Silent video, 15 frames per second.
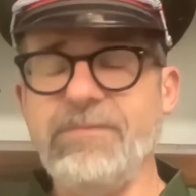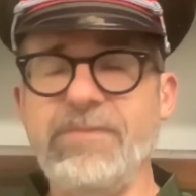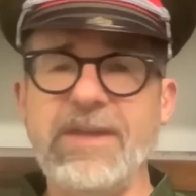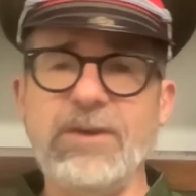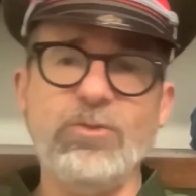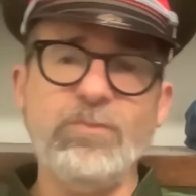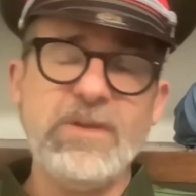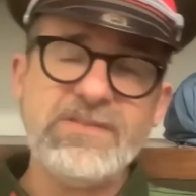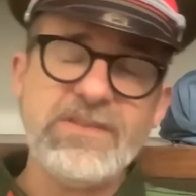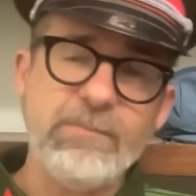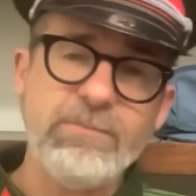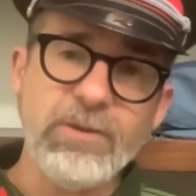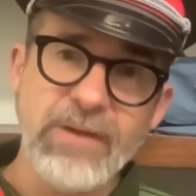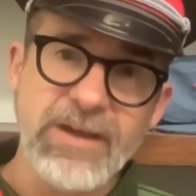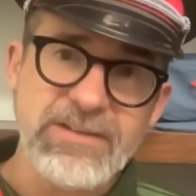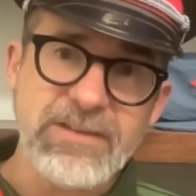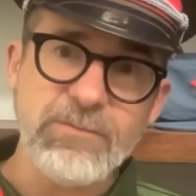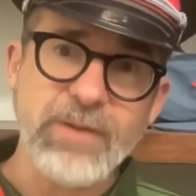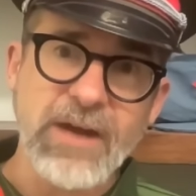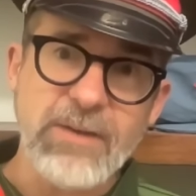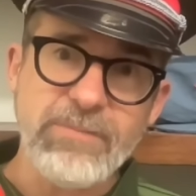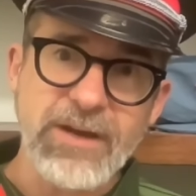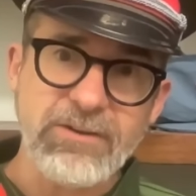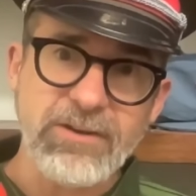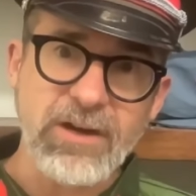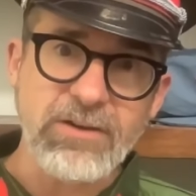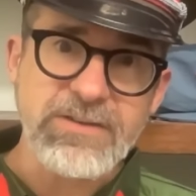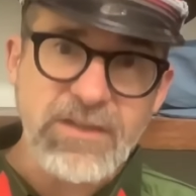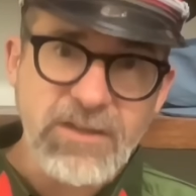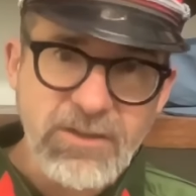They would be supplemented by better
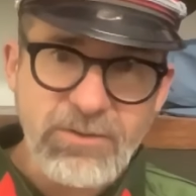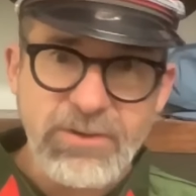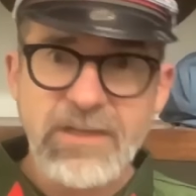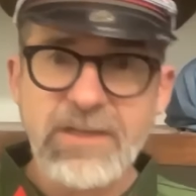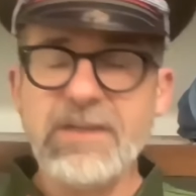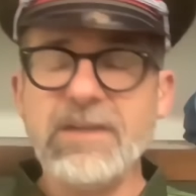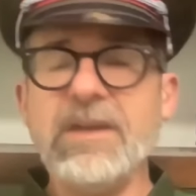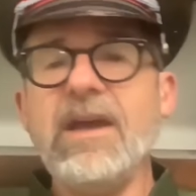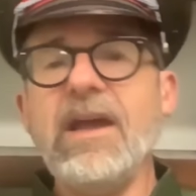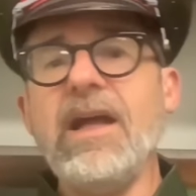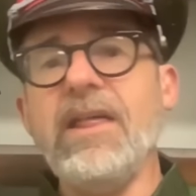artillery.